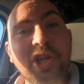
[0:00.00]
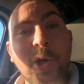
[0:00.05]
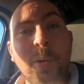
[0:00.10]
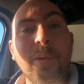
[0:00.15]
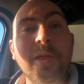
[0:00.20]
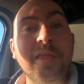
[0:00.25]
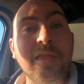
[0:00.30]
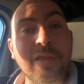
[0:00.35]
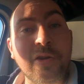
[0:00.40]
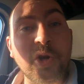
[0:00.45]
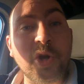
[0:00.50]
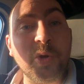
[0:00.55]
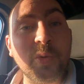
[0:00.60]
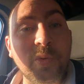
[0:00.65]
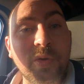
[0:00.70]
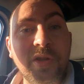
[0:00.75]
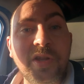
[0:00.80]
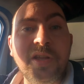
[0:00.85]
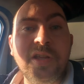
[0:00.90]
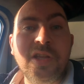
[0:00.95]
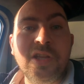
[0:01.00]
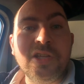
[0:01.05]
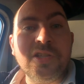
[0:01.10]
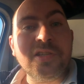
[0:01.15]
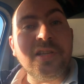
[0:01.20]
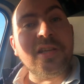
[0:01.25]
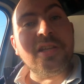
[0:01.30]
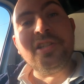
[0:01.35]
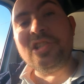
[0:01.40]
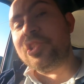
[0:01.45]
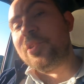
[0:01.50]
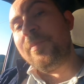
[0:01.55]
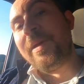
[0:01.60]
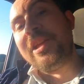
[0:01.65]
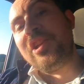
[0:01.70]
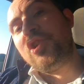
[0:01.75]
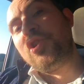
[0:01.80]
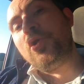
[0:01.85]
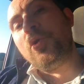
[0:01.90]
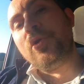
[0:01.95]
going through, to
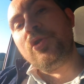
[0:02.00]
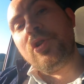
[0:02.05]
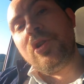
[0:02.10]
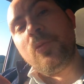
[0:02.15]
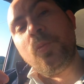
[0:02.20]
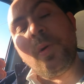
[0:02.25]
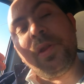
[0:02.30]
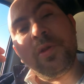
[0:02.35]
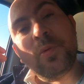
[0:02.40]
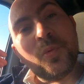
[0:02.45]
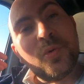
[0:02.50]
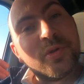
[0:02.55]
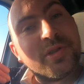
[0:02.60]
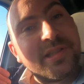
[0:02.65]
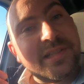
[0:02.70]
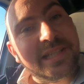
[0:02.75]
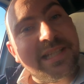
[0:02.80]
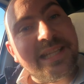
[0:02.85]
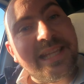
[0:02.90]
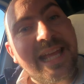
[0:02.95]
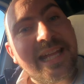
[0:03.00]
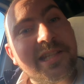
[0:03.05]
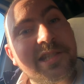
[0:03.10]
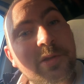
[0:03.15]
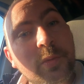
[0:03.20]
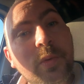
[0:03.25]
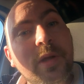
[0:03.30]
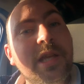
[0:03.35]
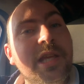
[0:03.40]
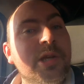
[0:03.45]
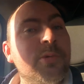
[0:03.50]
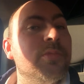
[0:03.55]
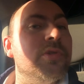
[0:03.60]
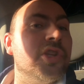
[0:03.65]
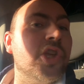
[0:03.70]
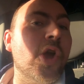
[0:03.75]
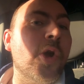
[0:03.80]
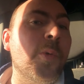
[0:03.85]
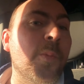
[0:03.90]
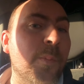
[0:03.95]
make sure that when the water did get to it, it
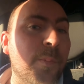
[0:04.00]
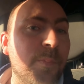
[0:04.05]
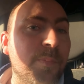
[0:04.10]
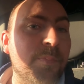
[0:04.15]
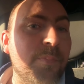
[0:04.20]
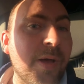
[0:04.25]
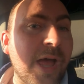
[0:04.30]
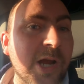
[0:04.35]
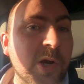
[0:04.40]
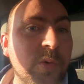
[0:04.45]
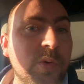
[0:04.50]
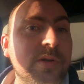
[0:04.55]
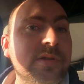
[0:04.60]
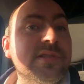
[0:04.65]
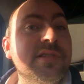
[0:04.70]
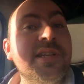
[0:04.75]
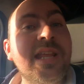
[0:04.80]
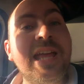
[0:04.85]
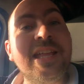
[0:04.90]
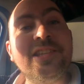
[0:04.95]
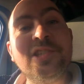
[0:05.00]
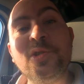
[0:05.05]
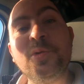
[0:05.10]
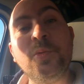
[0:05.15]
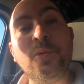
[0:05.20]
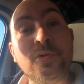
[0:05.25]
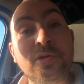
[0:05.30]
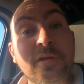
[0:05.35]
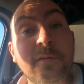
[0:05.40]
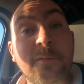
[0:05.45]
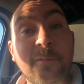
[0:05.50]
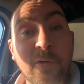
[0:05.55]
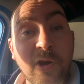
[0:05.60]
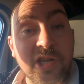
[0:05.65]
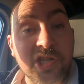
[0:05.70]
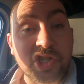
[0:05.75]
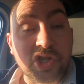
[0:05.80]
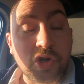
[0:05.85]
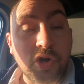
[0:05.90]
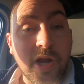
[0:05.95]
would go backwards and head towards the
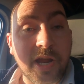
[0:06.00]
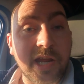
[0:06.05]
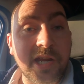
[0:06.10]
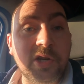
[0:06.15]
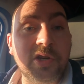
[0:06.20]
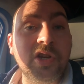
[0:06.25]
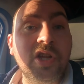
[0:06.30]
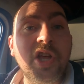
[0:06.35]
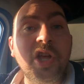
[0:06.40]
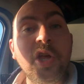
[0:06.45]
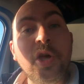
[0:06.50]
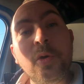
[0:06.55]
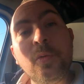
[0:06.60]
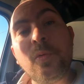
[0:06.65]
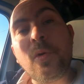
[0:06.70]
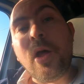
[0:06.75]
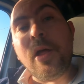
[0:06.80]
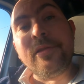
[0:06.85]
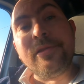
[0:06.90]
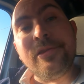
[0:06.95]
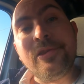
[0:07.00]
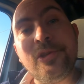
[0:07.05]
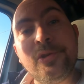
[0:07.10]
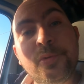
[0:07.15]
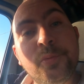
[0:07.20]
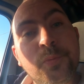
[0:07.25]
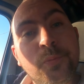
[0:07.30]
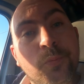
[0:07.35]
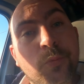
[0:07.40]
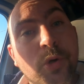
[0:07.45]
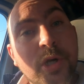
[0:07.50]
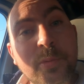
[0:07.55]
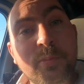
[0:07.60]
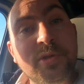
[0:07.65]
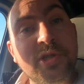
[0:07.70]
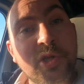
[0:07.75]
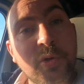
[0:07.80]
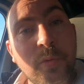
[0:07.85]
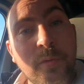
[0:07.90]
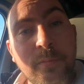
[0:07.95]
French drain, rather than what it
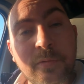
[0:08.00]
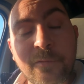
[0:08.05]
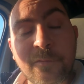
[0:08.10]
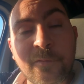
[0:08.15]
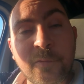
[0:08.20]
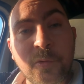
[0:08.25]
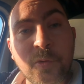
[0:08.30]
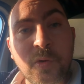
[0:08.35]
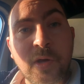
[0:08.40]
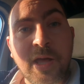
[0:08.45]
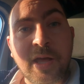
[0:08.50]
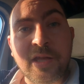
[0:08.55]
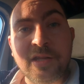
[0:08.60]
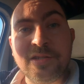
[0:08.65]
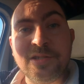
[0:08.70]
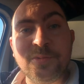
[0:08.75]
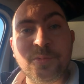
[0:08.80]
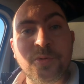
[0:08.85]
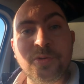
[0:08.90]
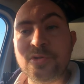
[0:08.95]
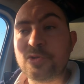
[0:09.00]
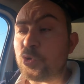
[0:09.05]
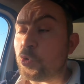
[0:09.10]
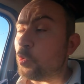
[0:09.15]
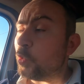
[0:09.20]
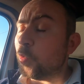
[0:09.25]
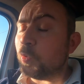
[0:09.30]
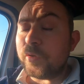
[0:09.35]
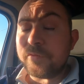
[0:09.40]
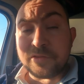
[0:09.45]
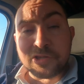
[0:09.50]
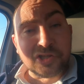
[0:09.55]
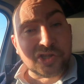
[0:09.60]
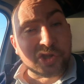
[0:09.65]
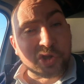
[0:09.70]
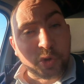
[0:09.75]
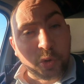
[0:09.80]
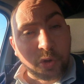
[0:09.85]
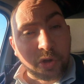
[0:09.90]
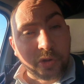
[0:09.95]
was doing beforehand was all of the
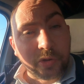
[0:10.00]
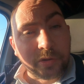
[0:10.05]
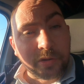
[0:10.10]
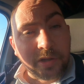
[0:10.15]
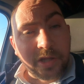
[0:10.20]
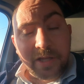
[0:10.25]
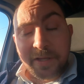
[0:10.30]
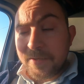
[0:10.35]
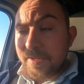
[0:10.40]
soil